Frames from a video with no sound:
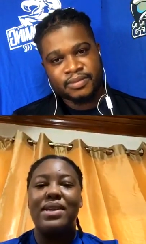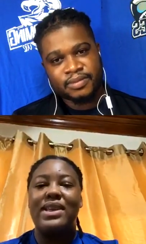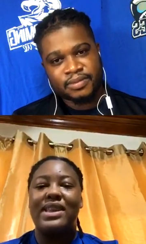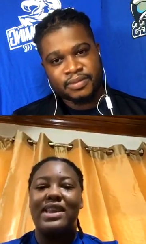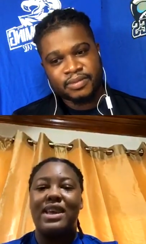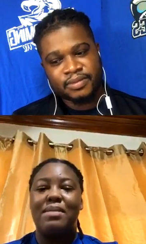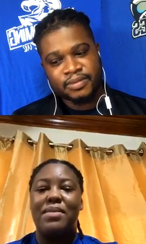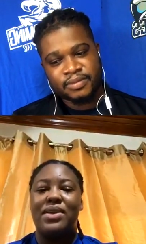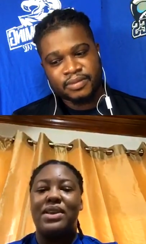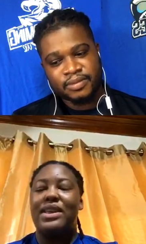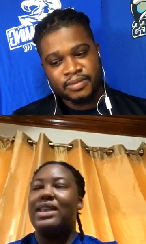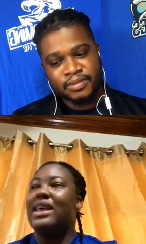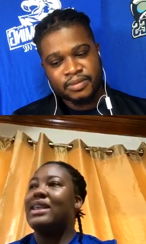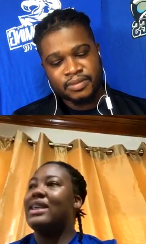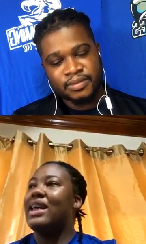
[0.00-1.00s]
Speaker 1: to say about it
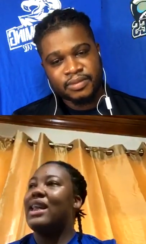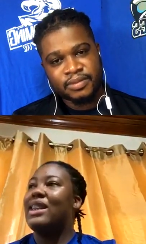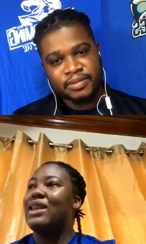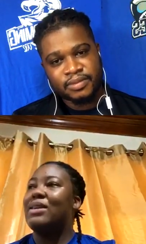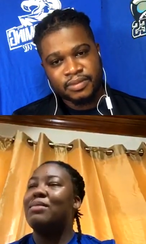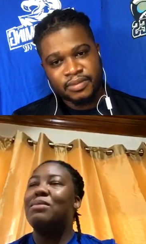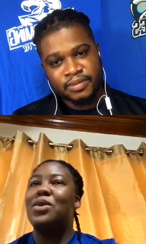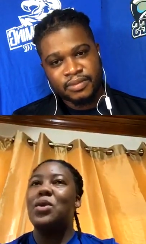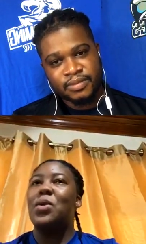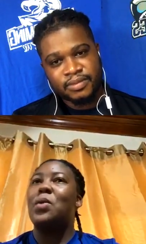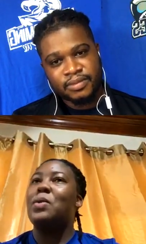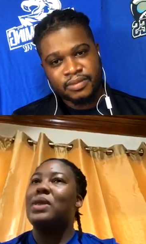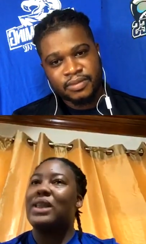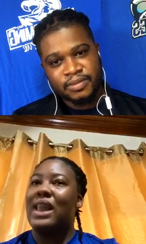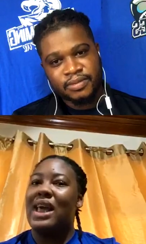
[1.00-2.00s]
just tell them judo
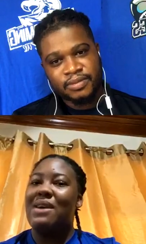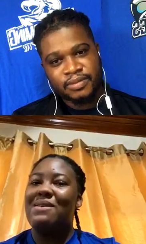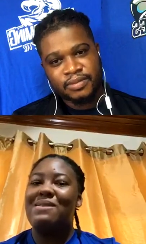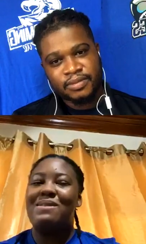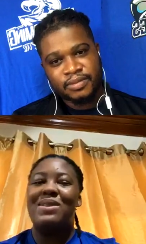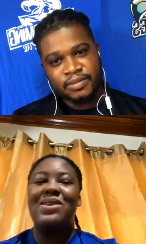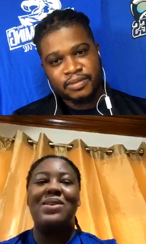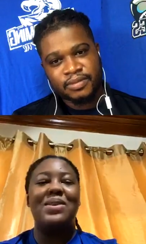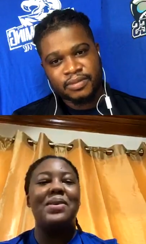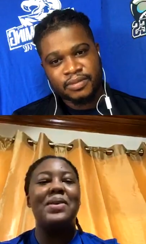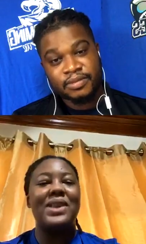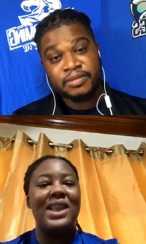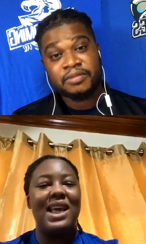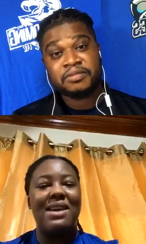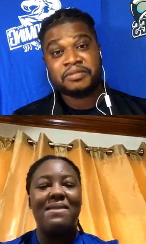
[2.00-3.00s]
is life judo is
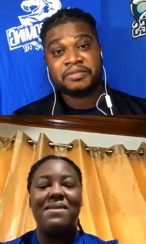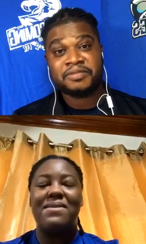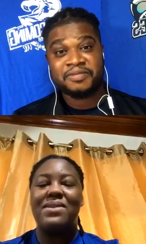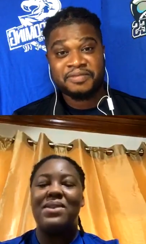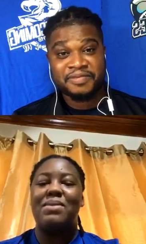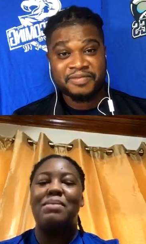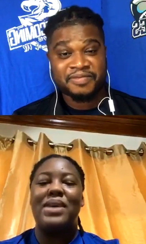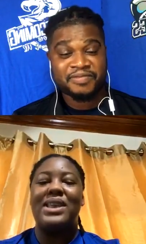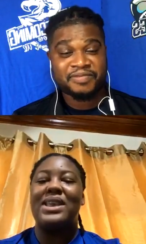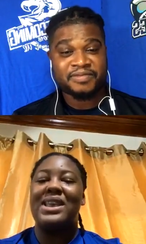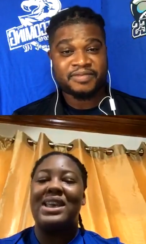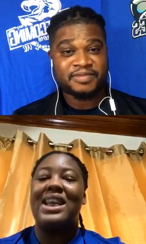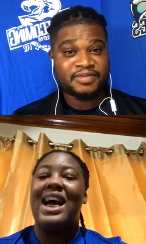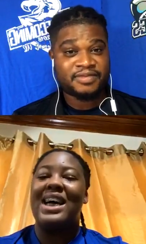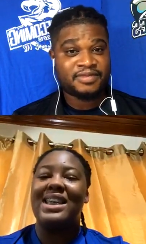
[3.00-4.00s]
life so basically
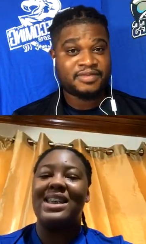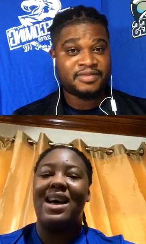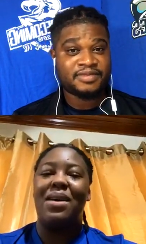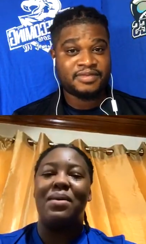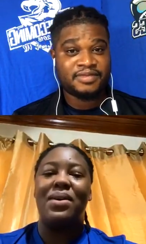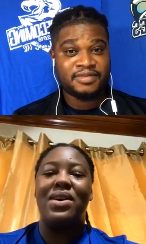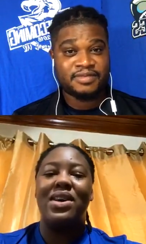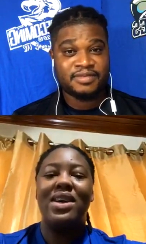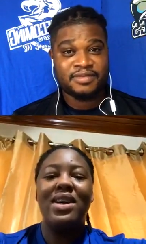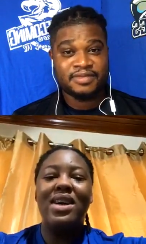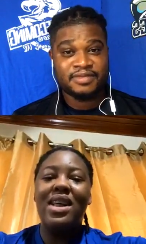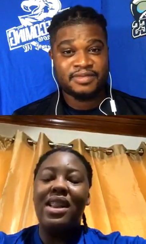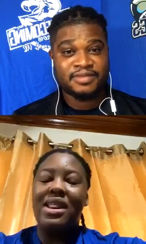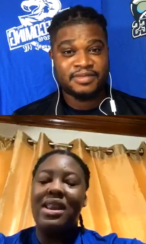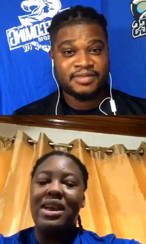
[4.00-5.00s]
that's our
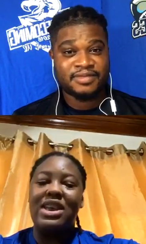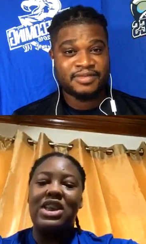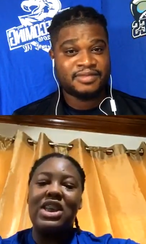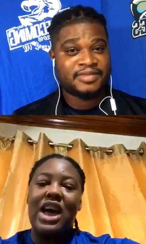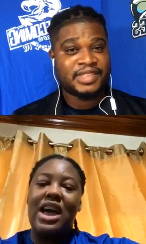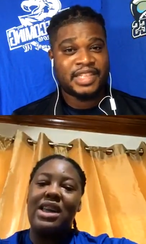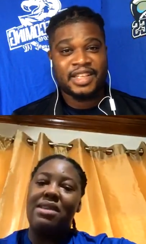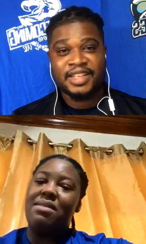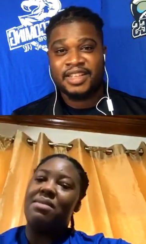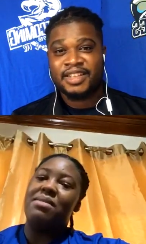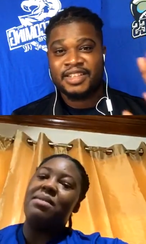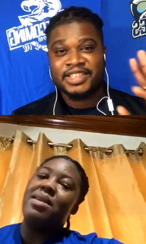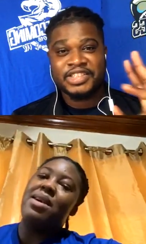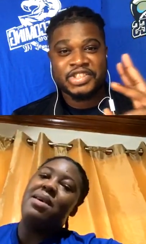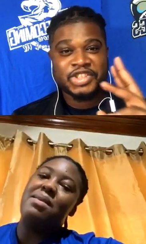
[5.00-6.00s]
little chant
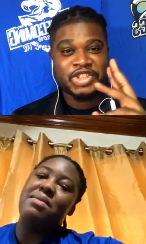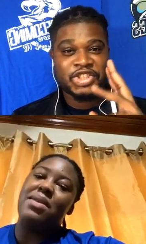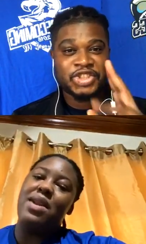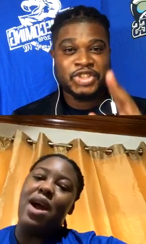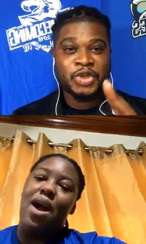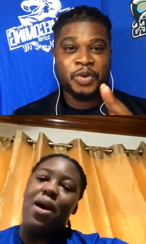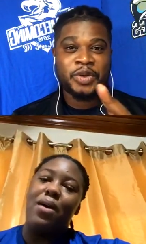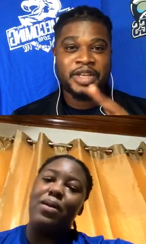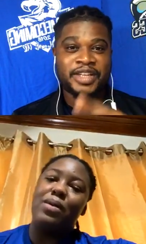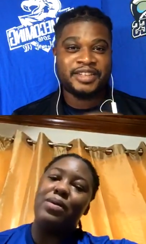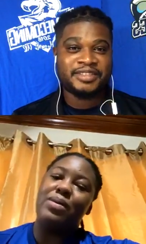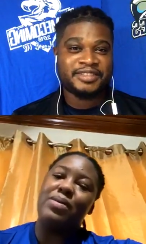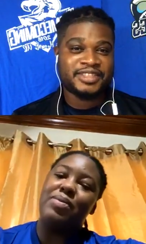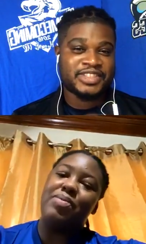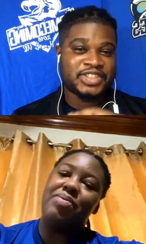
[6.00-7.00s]

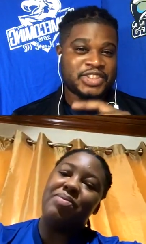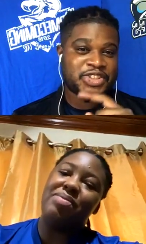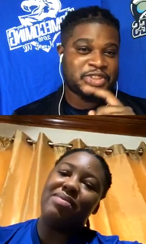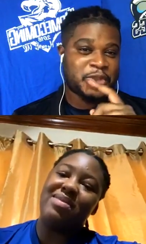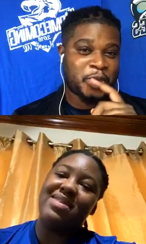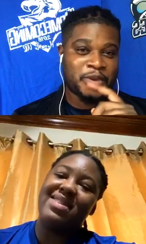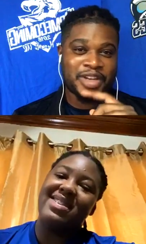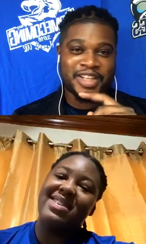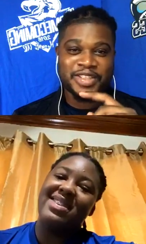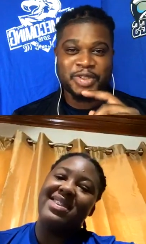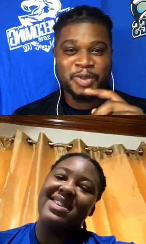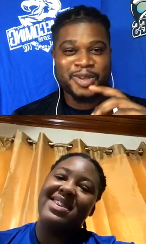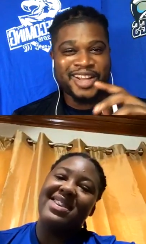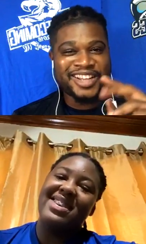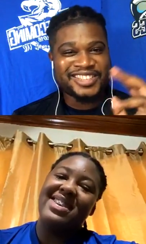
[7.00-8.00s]
Speaker 2: stolen stolen
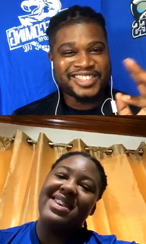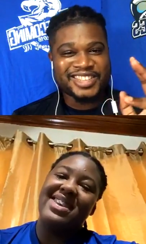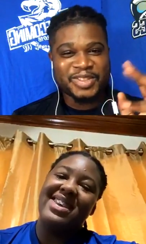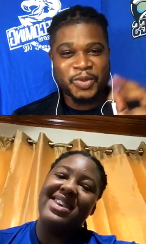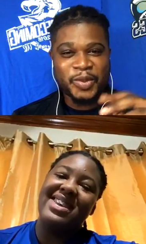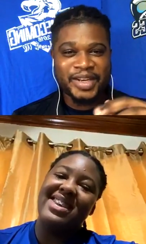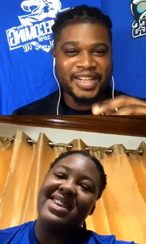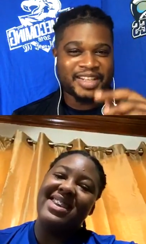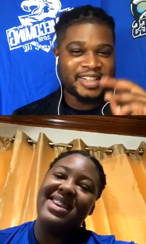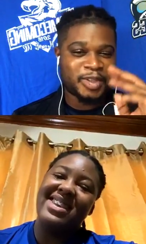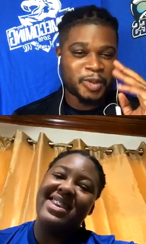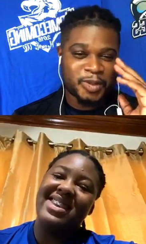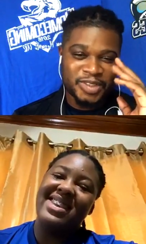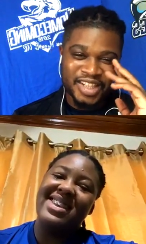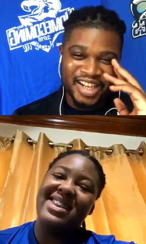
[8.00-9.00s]
2020
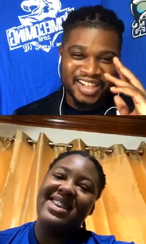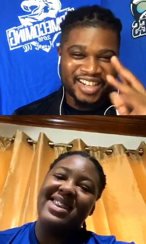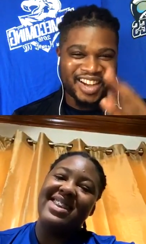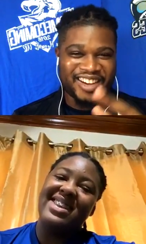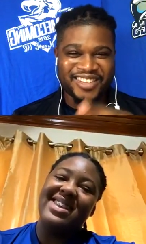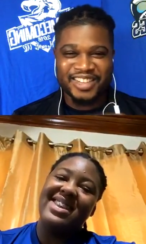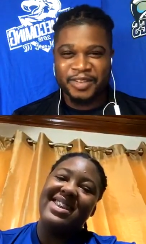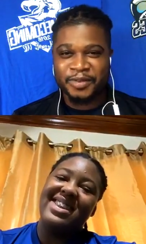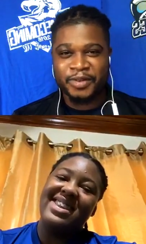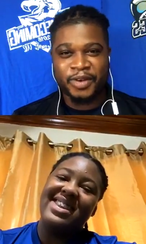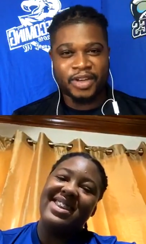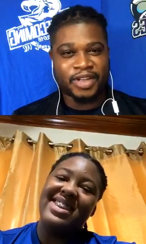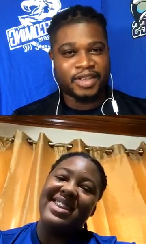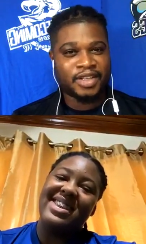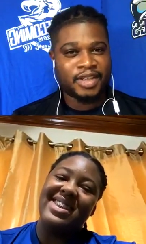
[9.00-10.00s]
new chant on the
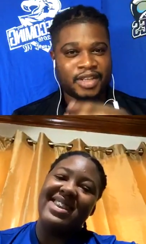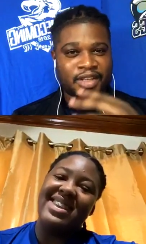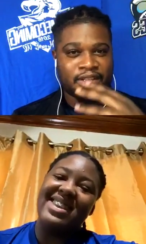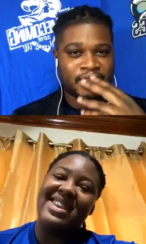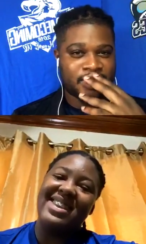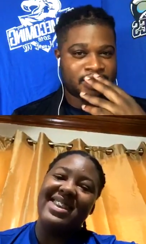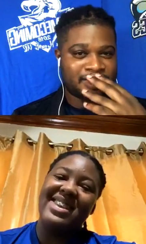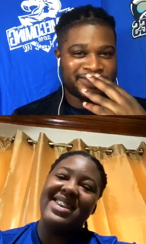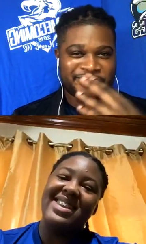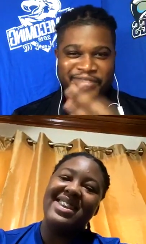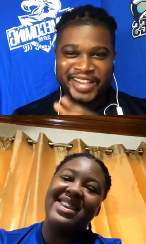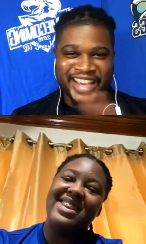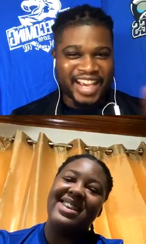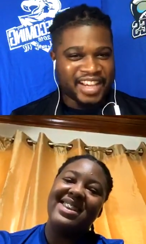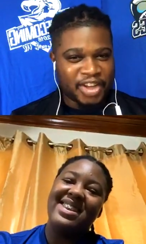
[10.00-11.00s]
fall
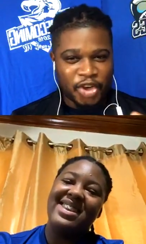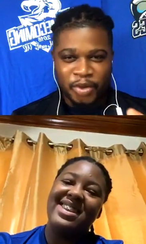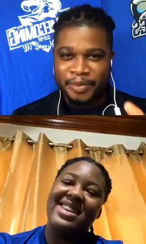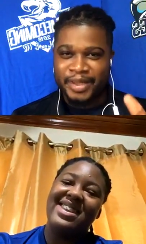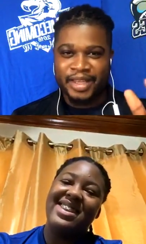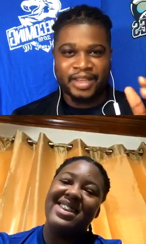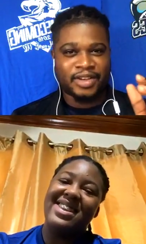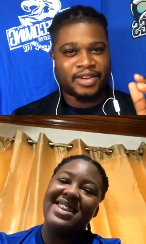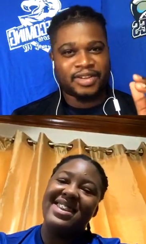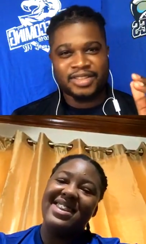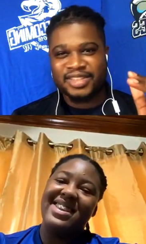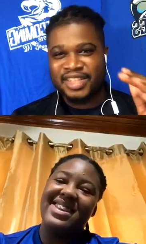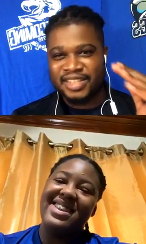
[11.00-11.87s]
forget go mangoes